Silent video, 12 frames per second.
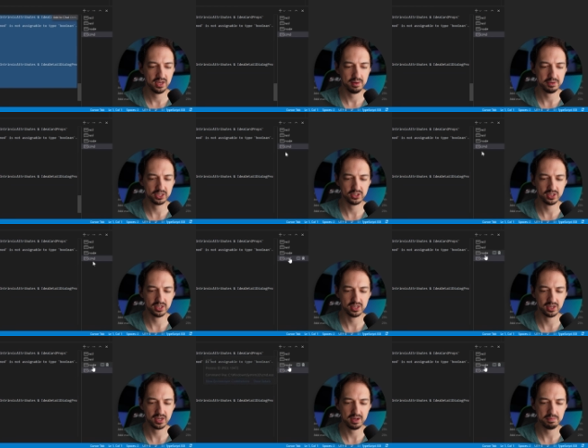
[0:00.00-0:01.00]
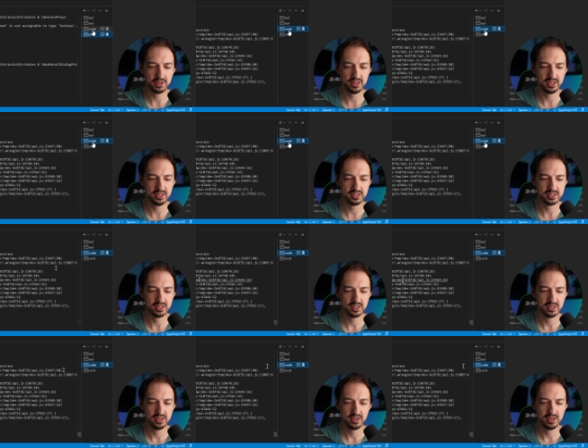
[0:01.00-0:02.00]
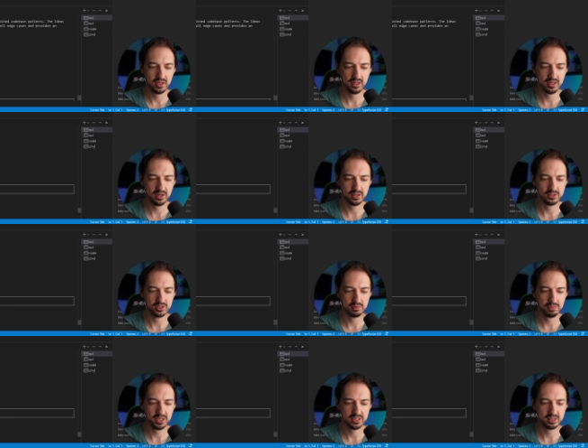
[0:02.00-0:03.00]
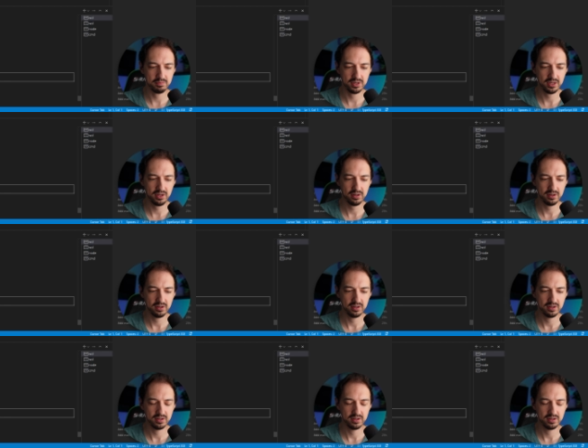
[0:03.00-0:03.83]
I'm actually going to copy these, and then I'll just paste them in here.